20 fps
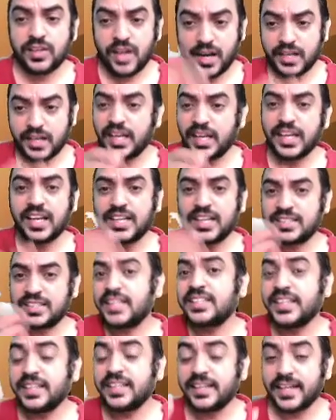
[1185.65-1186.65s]
Underlying asset is
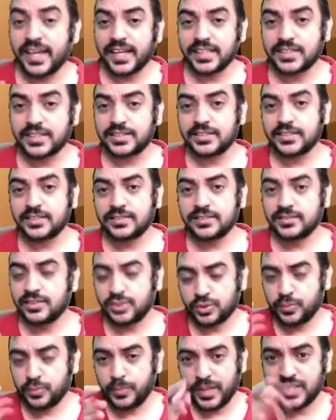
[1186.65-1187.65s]
index.
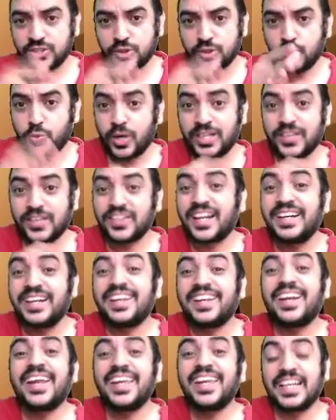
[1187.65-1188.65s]
So based on whatever
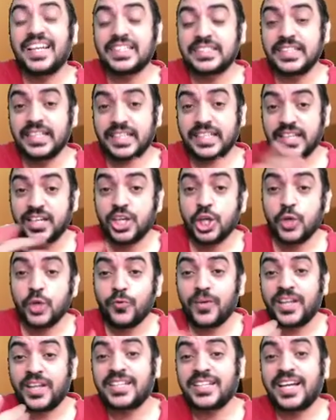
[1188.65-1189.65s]
underlying asset
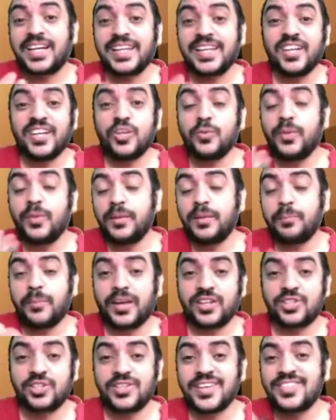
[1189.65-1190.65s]
which is agreed to be
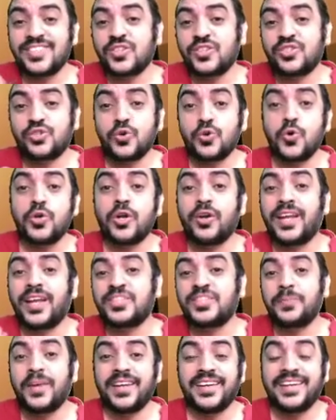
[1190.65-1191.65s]
purchased or sold on
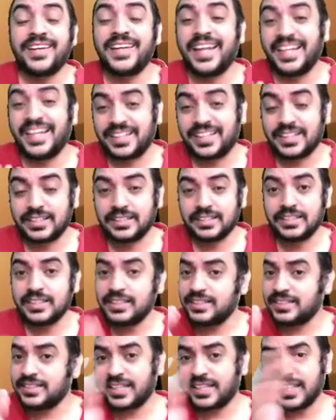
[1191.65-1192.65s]
expiry date,
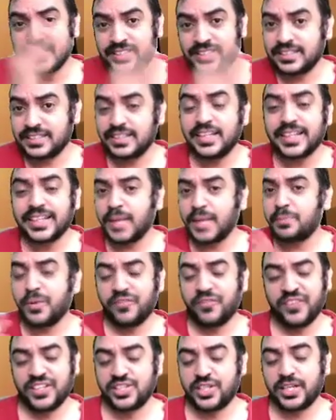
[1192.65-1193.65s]
that is the type of
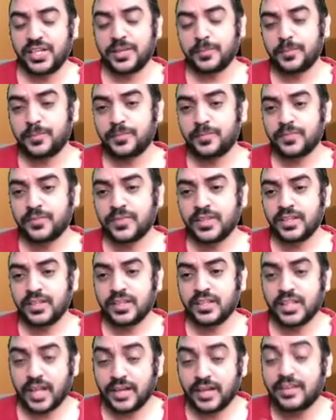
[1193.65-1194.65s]
hedging,
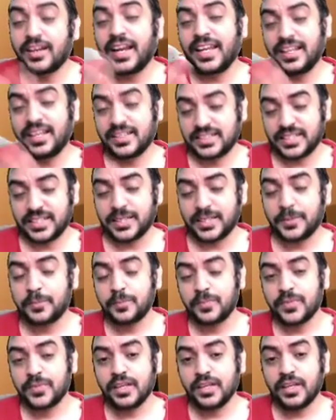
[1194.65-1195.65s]
the underlying asset.
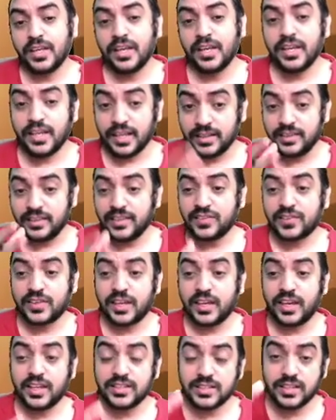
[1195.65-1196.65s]
In this
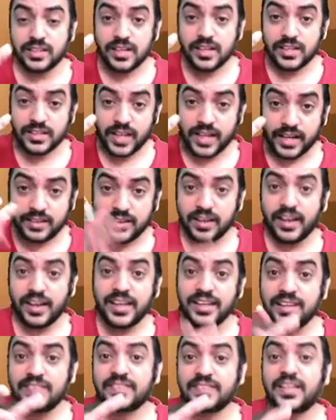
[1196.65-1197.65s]
case, the underlying
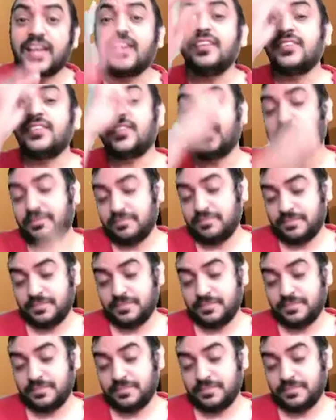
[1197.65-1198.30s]
is currency.